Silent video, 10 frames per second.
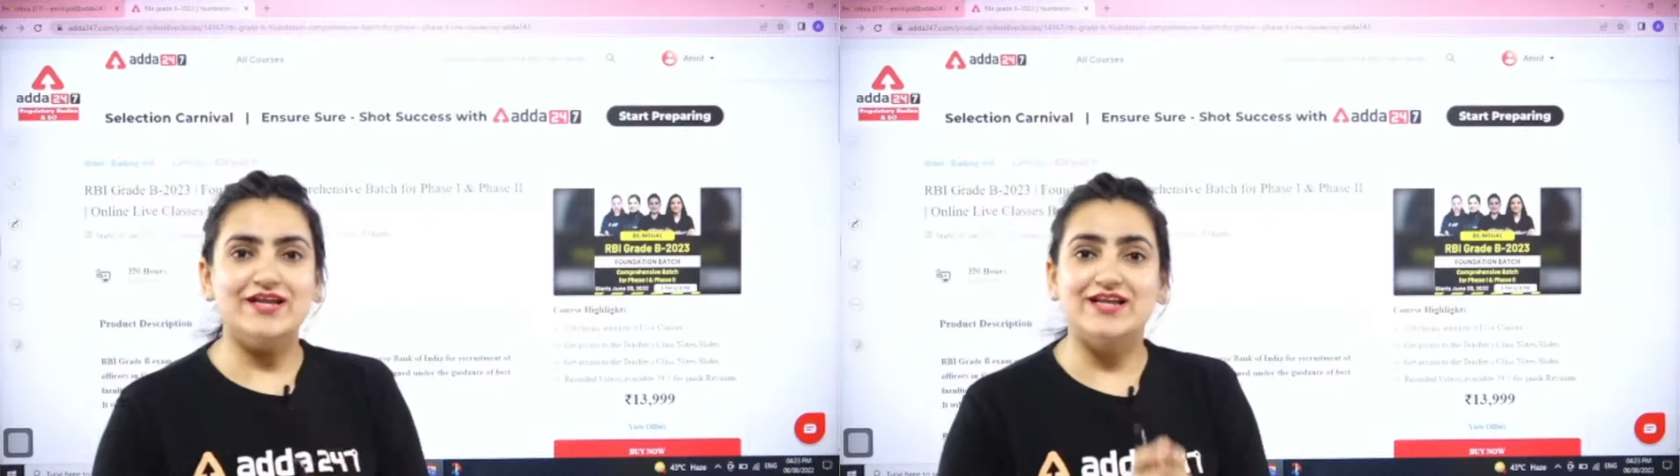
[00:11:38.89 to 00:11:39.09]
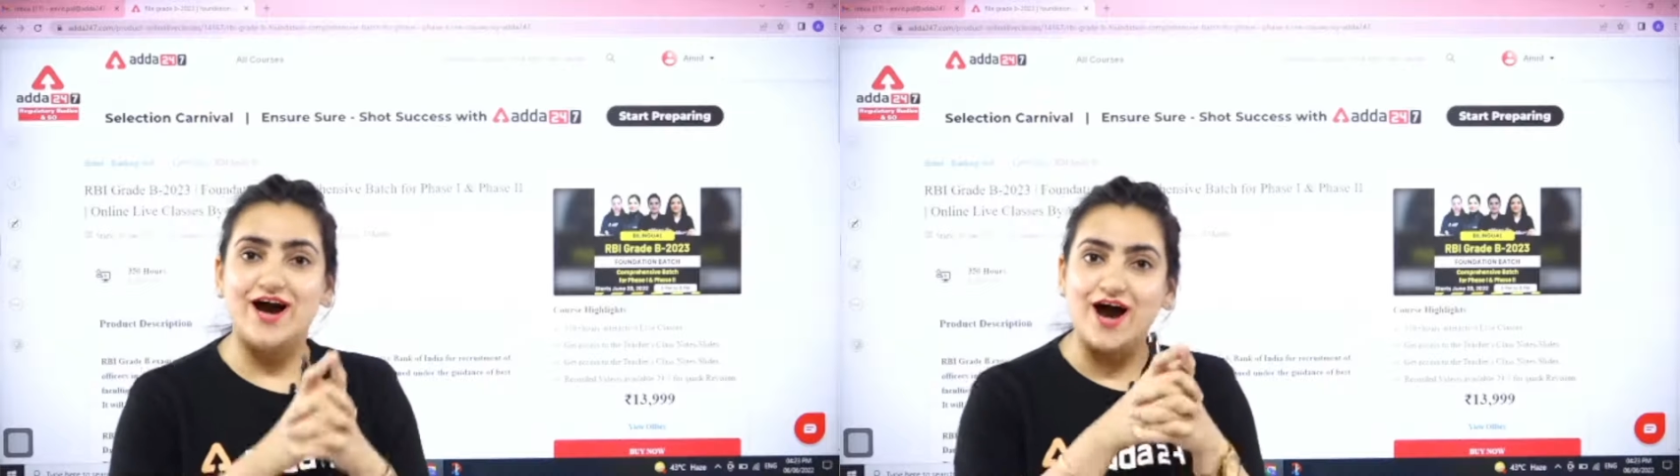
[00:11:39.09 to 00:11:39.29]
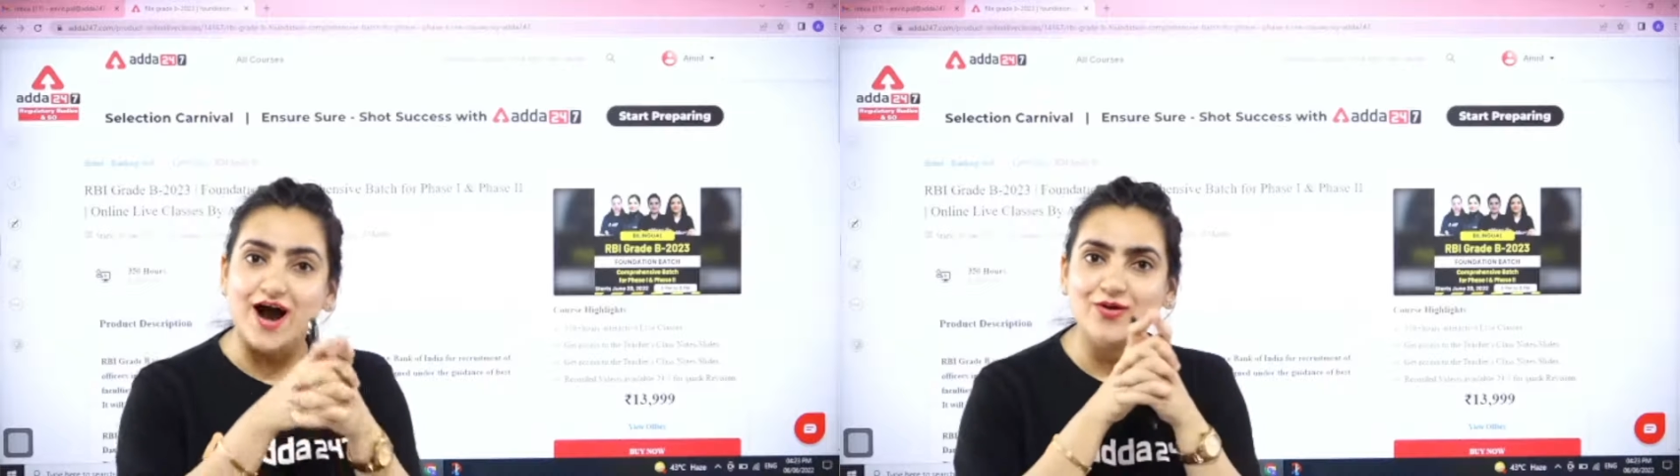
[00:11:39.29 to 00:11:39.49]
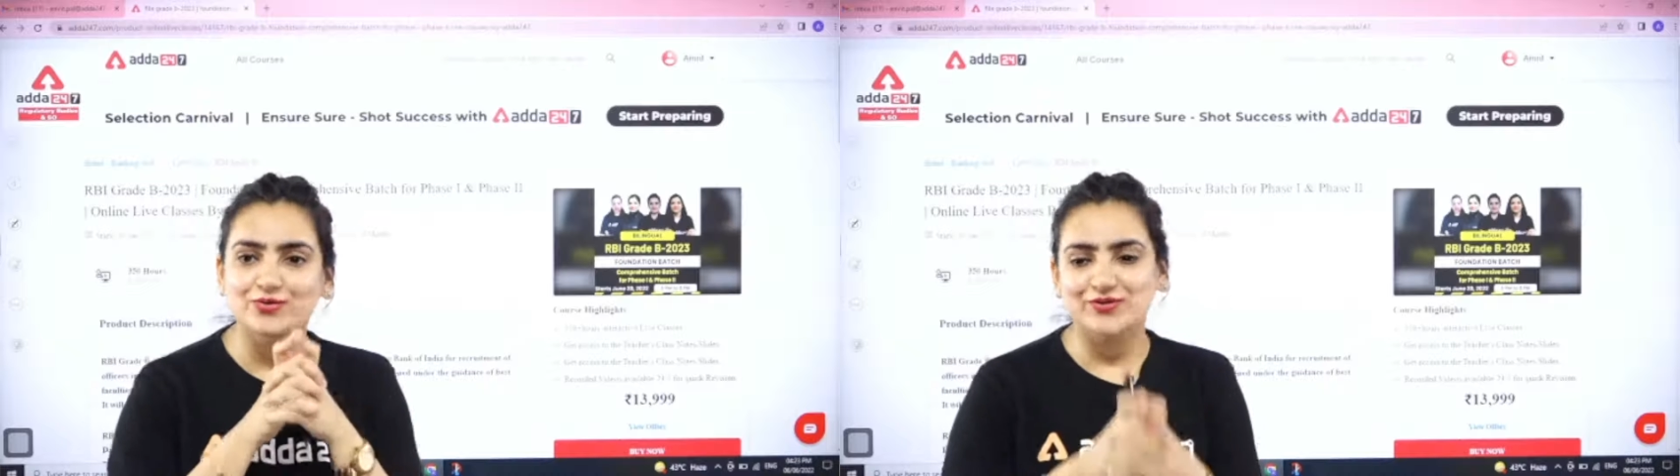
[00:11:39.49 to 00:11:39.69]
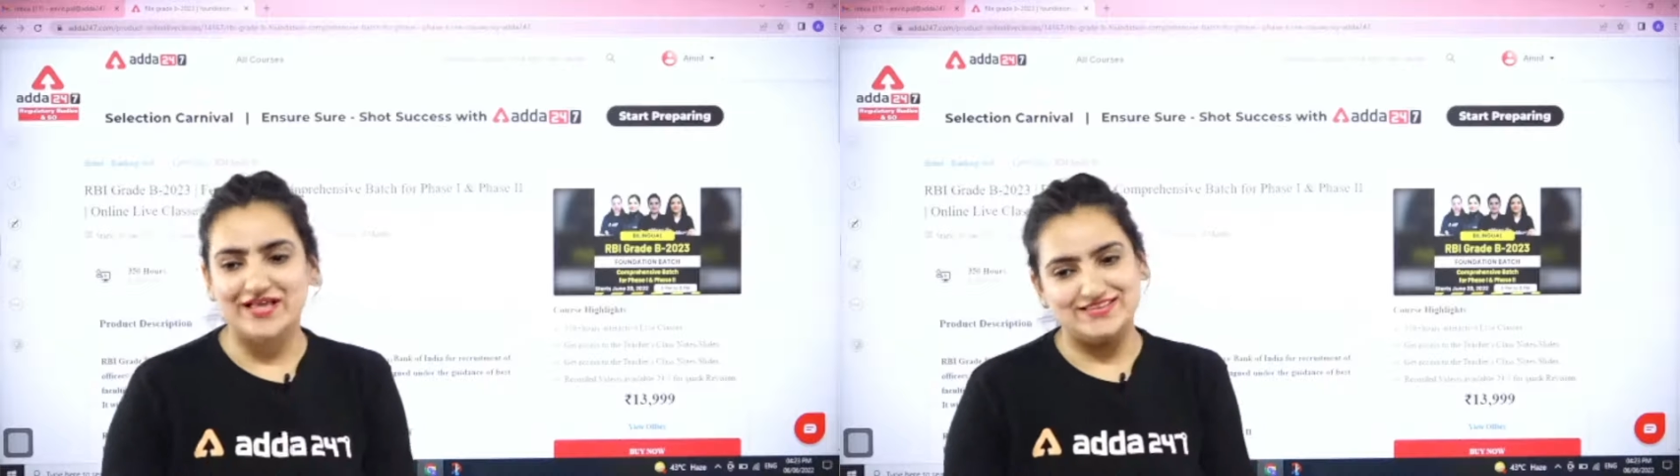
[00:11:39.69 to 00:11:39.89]
and how
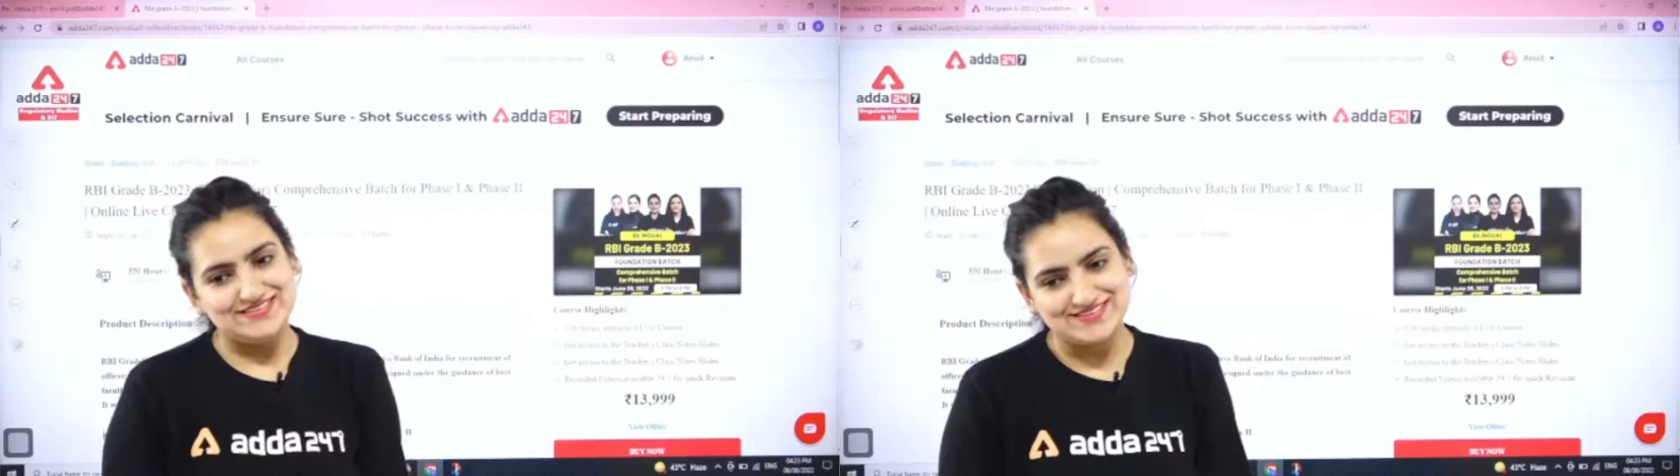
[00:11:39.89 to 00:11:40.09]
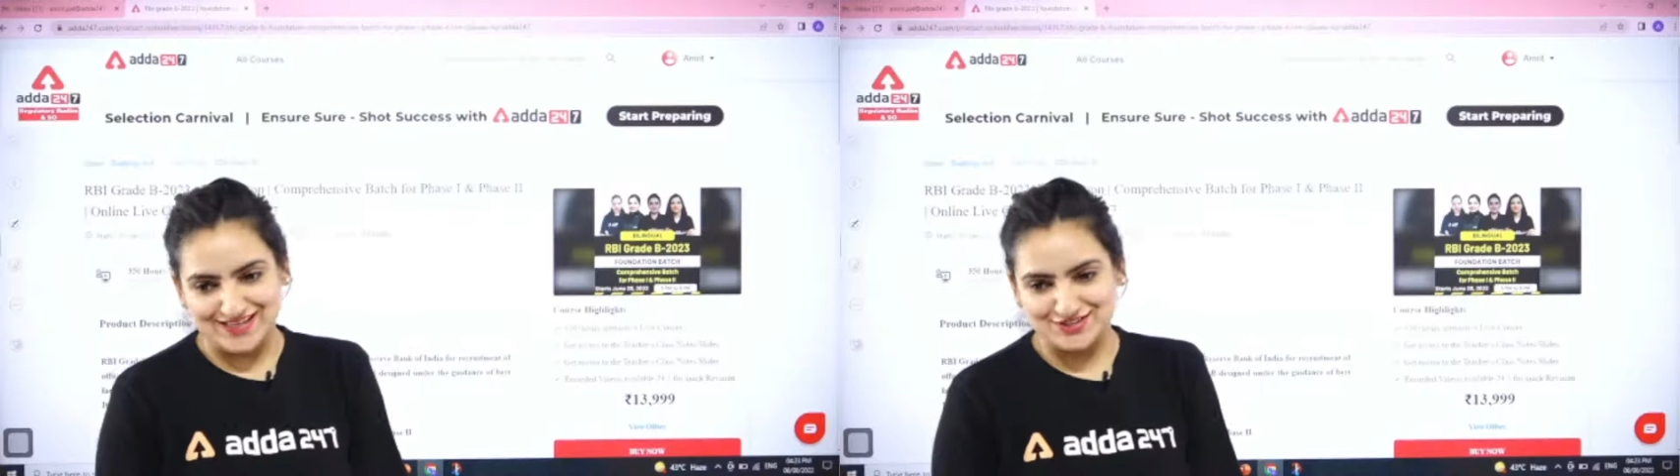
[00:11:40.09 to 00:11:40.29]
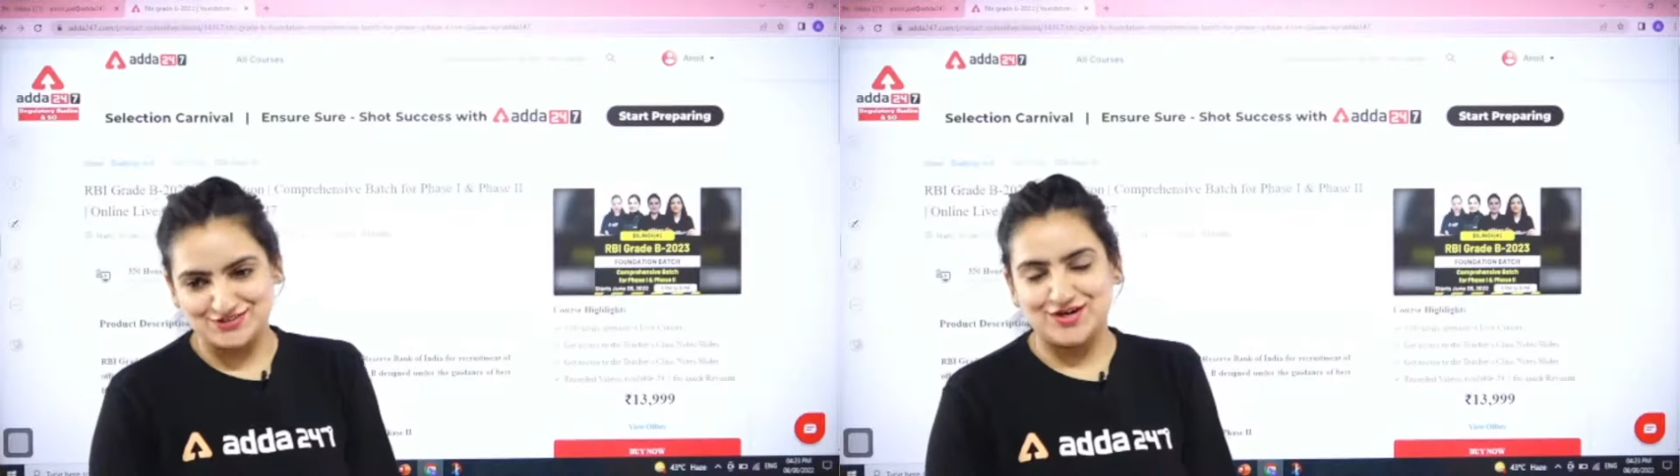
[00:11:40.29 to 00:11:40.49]
to get the selection,